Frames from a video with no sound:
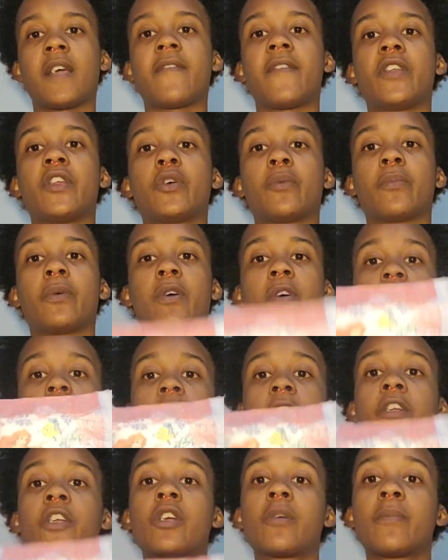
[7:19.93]
you'll pull
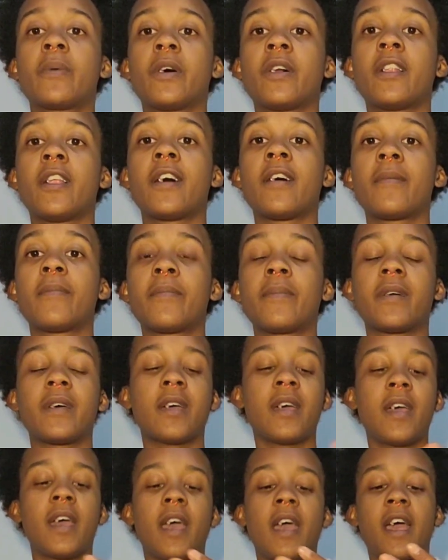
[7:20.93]
on your pull-up,
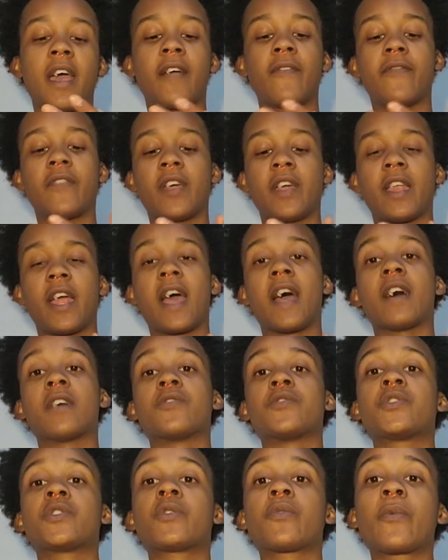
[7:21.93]
and then
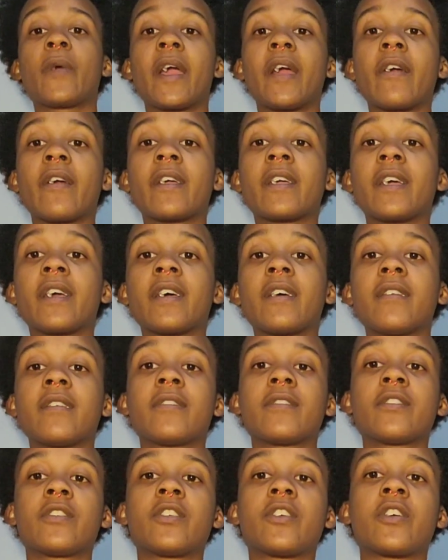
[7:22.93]
as you're wearing it,
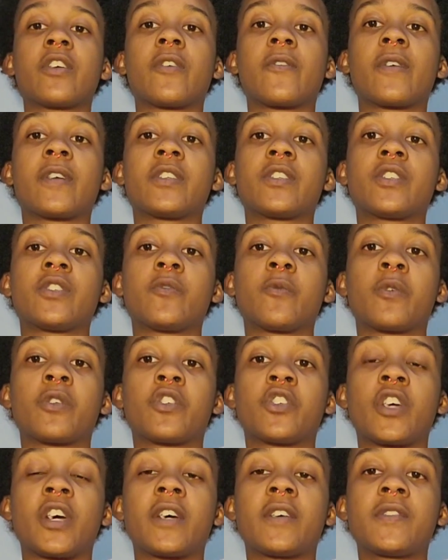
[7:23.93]
you're going to
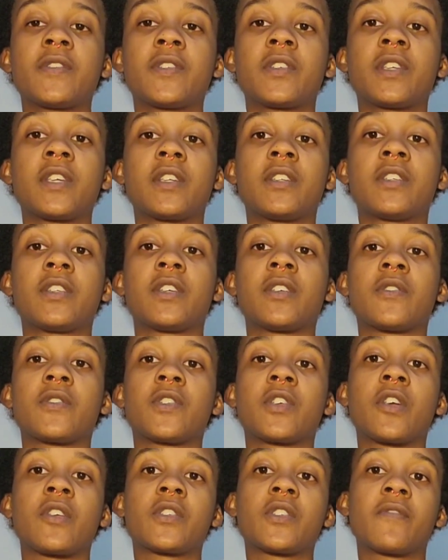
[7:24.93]
adjust until it
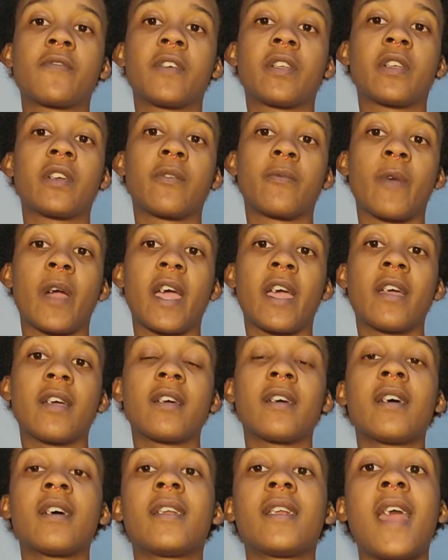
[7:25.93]
starts feeling right.
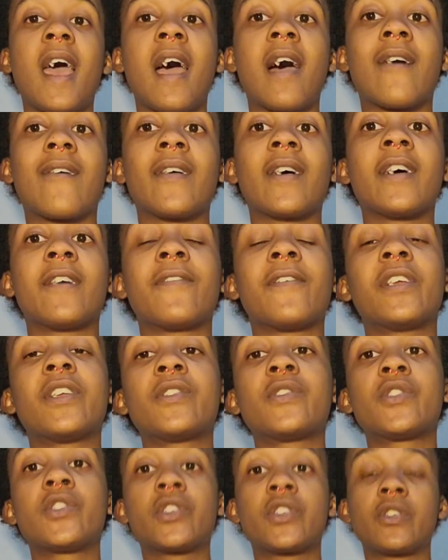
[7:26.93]
Now, if it
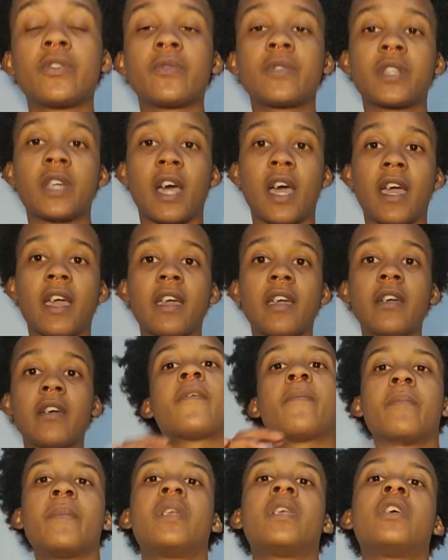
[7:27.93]
is too tight,
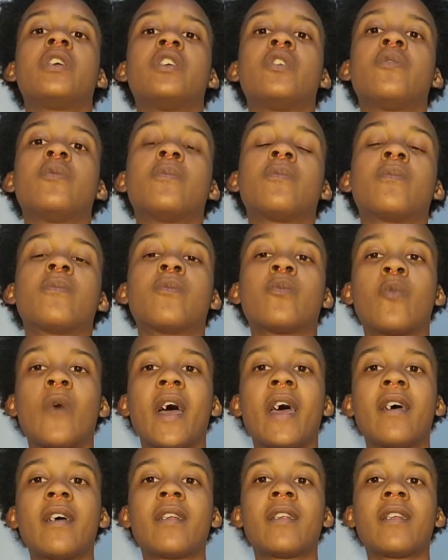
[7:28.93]
the minute you
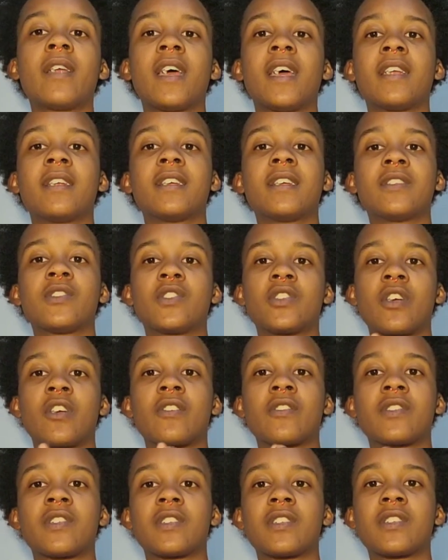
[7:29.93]
wet and it
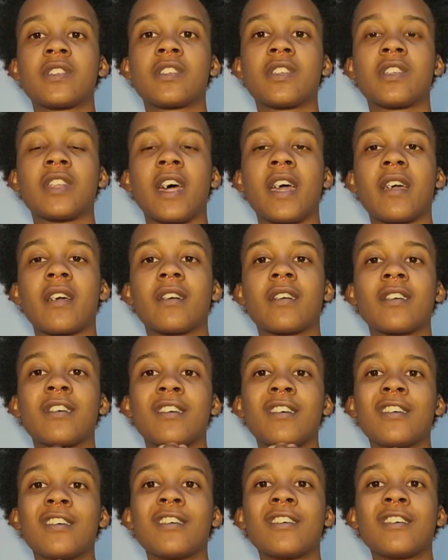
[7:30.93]
starts to like,
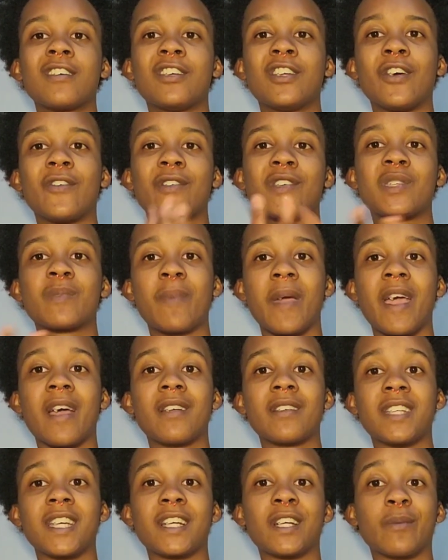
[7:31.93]
you know,
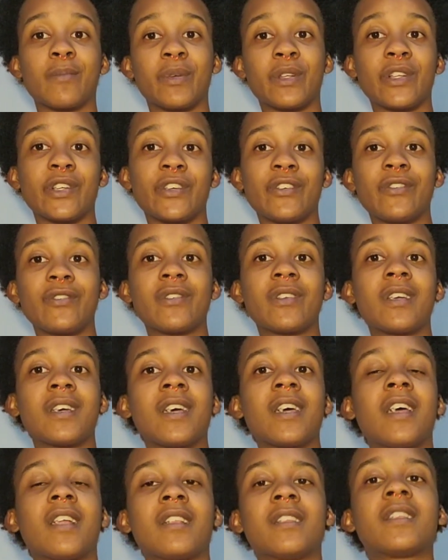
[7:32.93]
expand like a balloon,
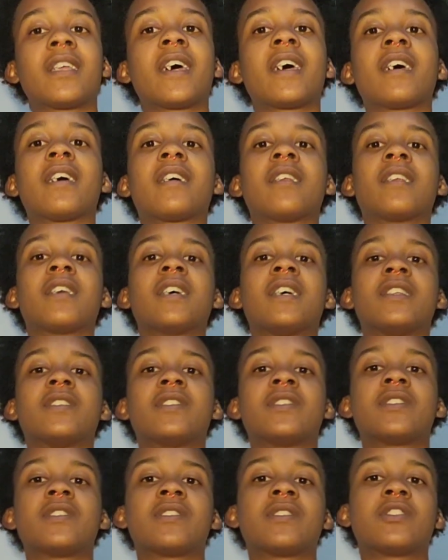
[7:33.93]
then
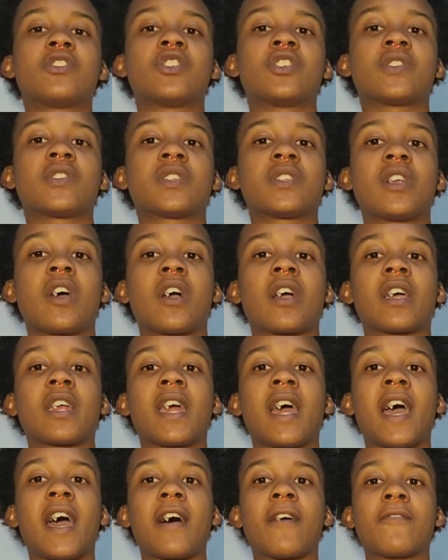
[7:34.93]
it's just not gonna
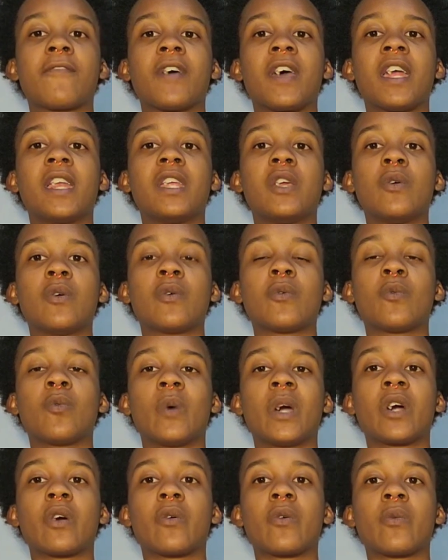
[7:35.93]
have any
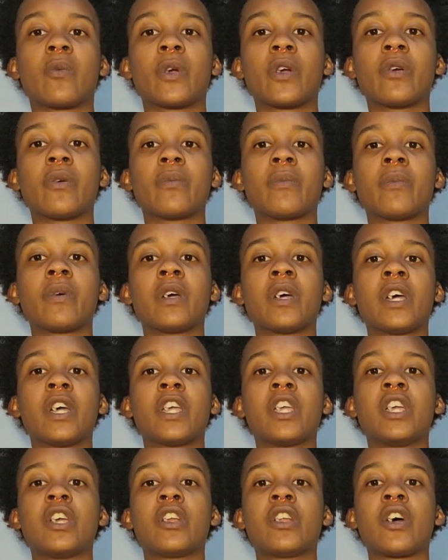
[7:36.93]
wiggle room.
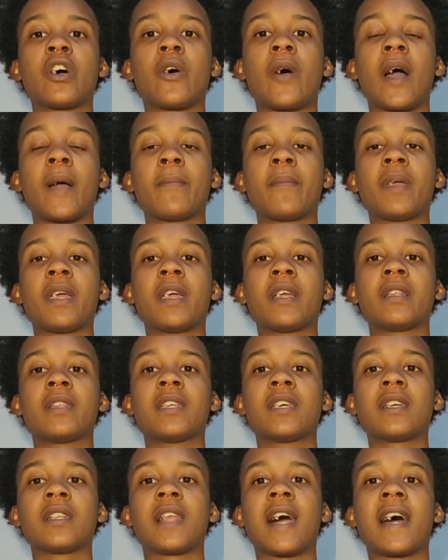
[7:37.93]
You know, I mean,
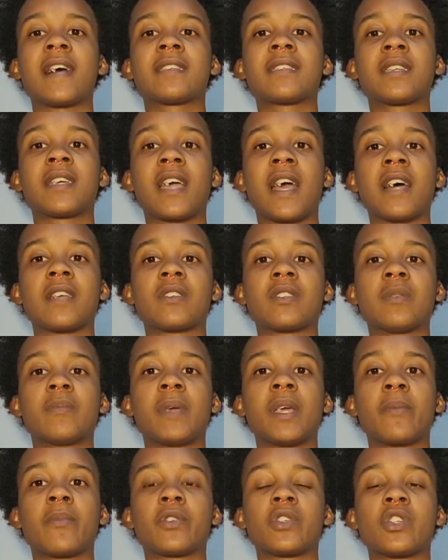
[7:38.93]
the elastic has to be
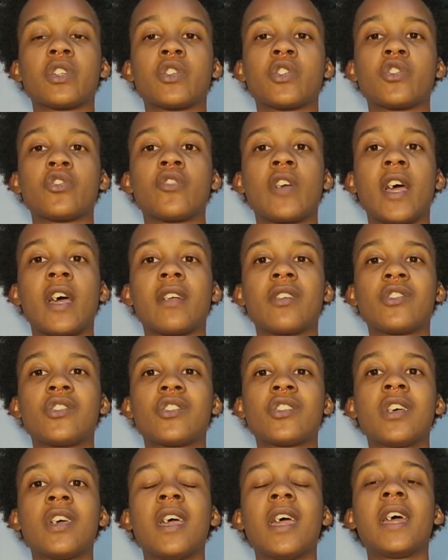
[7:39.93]
able to
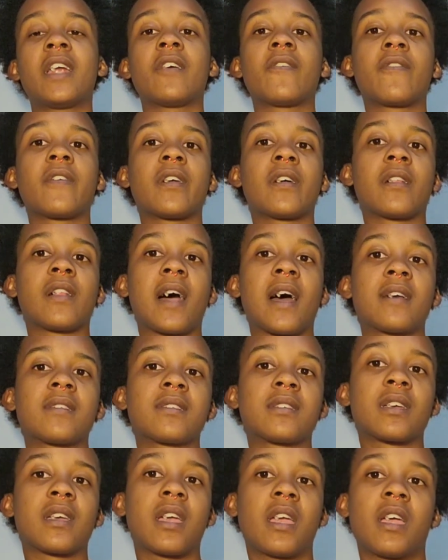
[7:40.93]
stretch. And if the
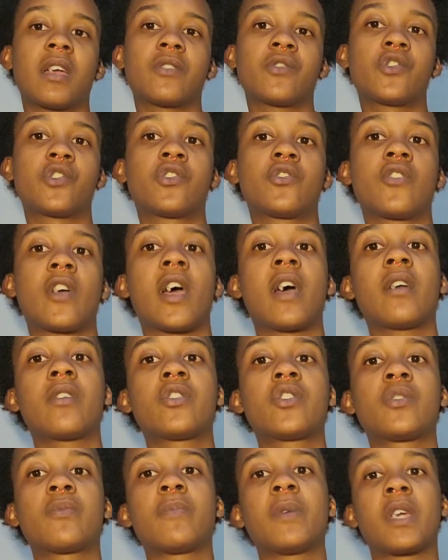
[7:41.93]
elastic can't
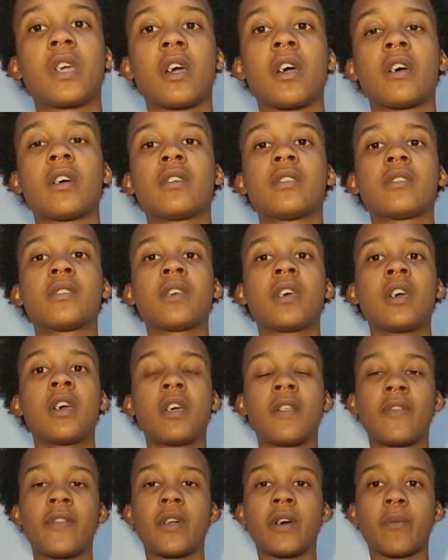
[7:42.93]
stretch because
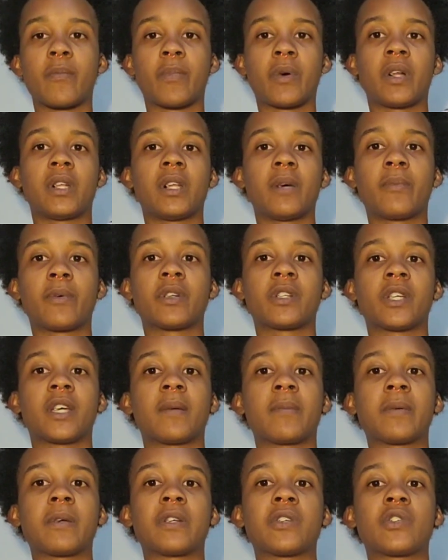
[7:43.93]
the pull-up or
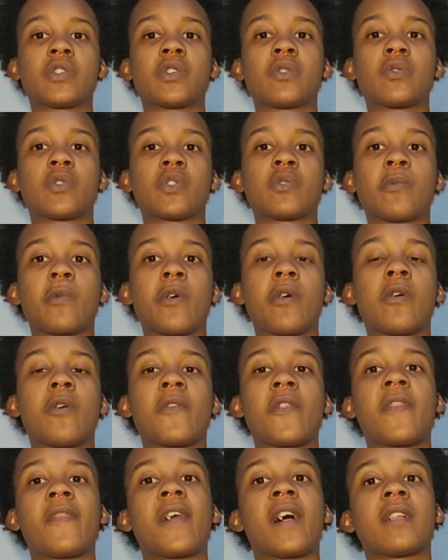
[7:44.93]
diaper is so swole,
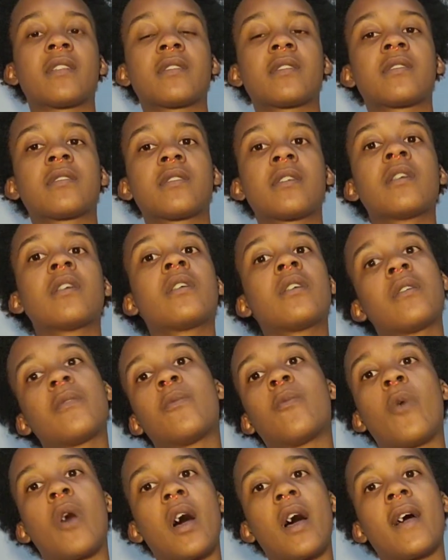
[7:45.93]
then that's
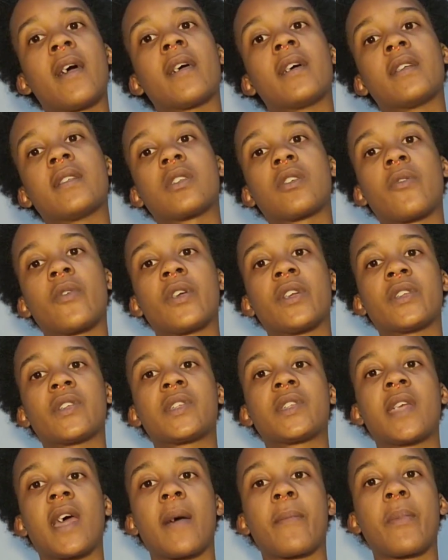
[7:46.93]
why it's going to
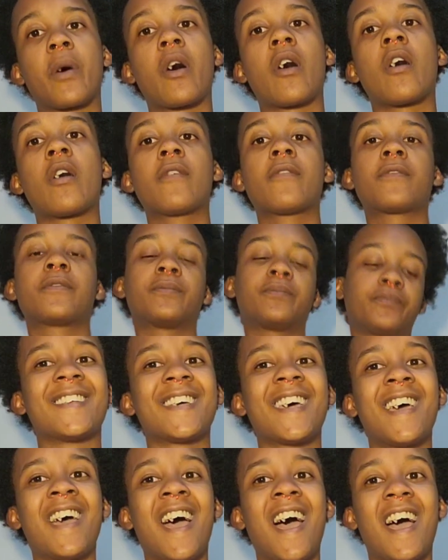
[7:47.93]
snap off.
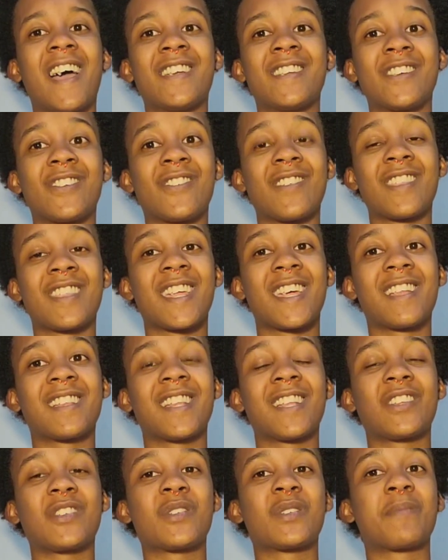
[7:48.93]
I don't think
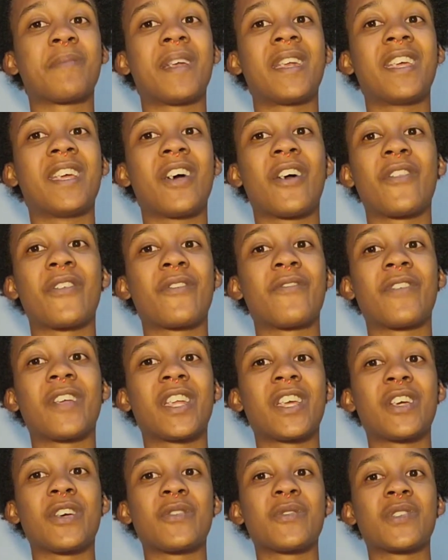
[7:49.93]
that there's many other
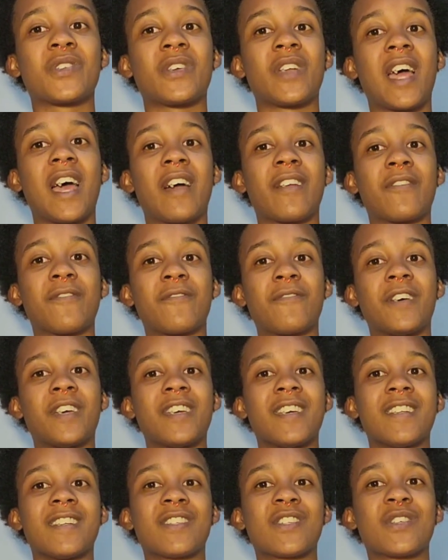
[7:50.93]
videos on how to fit
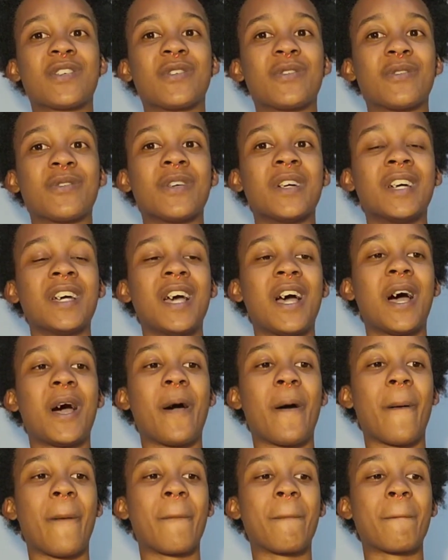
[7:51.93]
into
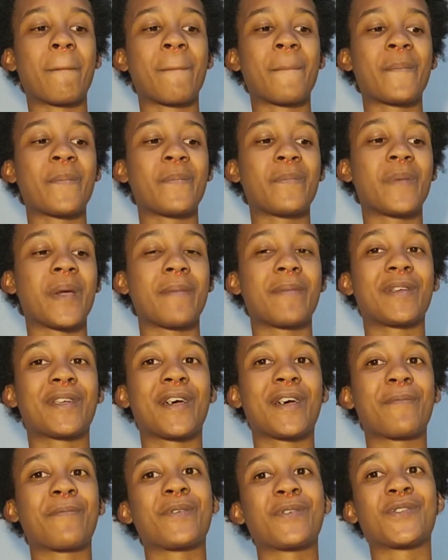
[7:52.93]
baby
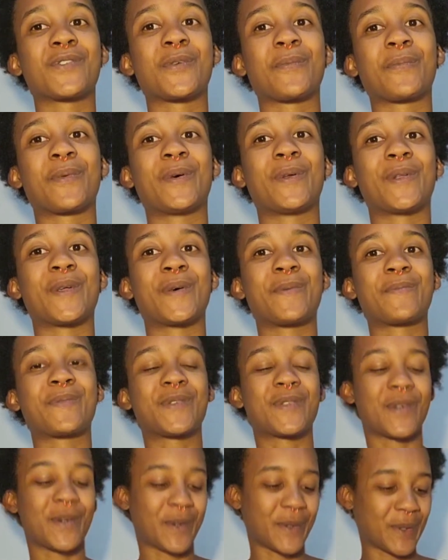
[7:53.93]
diapers or pull-ups,
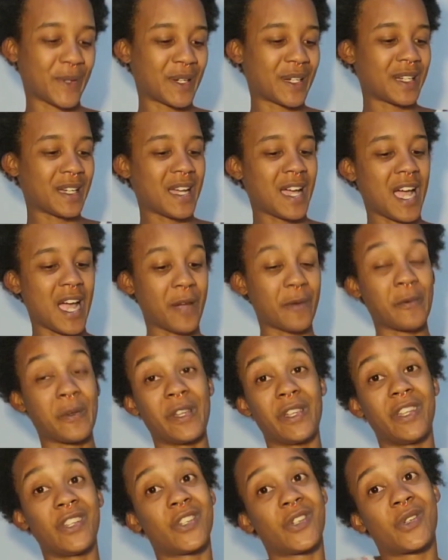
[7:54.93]
so I
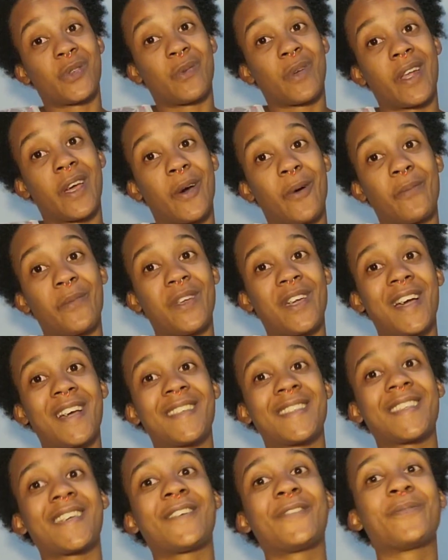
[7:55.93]
really just want to help you
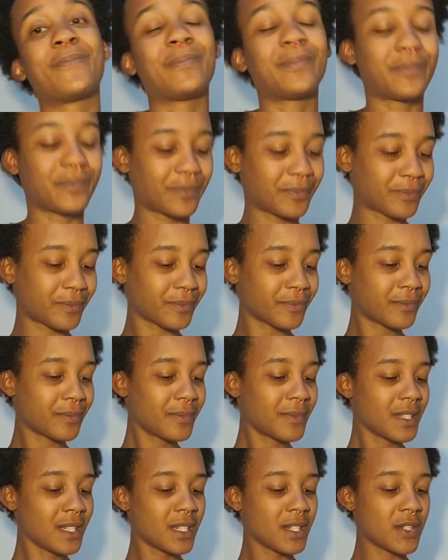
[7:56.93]
guys out.
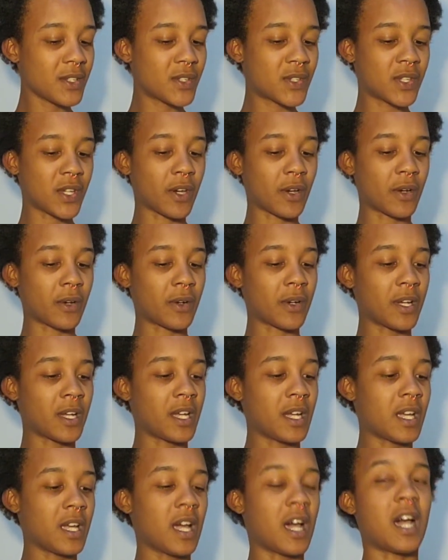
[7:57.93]
So
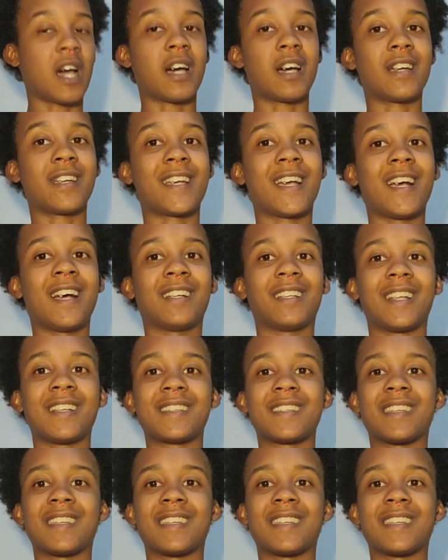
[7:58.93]
yeah, that's the